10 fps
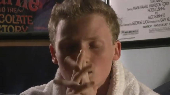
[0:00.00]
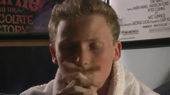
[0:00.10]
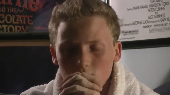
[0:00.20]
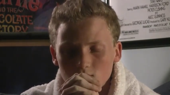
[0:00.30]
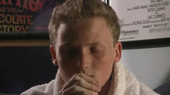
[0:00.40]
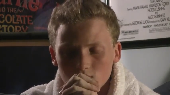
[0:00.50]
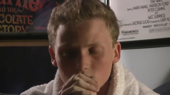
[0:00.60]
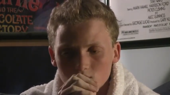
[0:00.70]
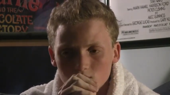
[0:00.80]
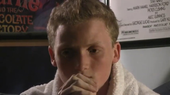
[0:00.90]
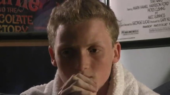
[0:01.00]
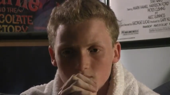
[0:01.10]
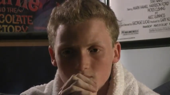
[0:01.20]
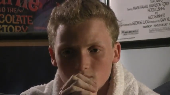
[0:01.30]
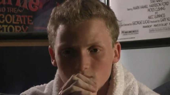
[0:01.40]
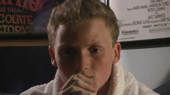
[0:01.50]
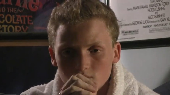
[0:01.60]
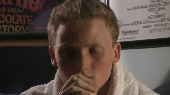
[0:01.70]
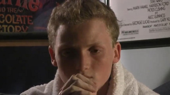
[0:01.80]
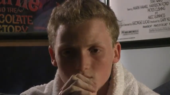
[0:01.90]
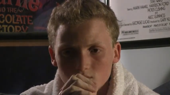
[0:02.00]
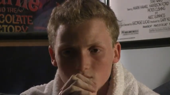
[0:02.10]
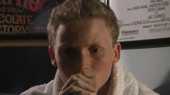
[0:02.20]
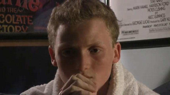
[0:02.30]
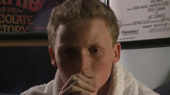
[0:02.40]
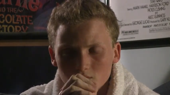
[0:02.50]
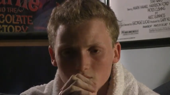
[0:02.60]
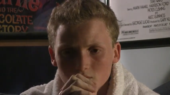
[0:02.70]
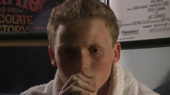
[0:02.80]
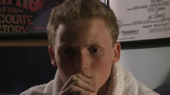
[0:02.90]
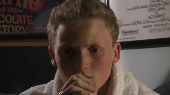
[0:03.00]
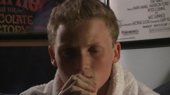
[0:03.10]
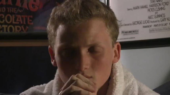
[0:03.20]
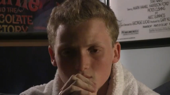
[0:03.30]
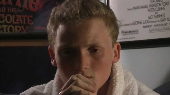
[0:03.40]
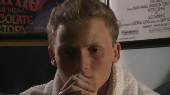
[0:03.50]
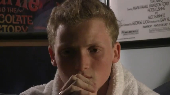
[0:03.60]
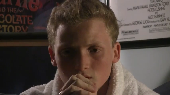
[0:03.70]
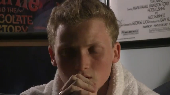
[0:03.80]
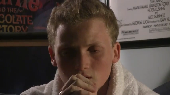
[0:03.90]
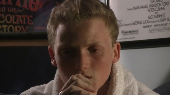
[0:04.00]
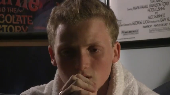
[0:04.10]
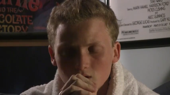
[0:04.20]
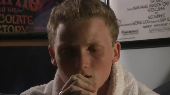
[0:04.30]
[no speech]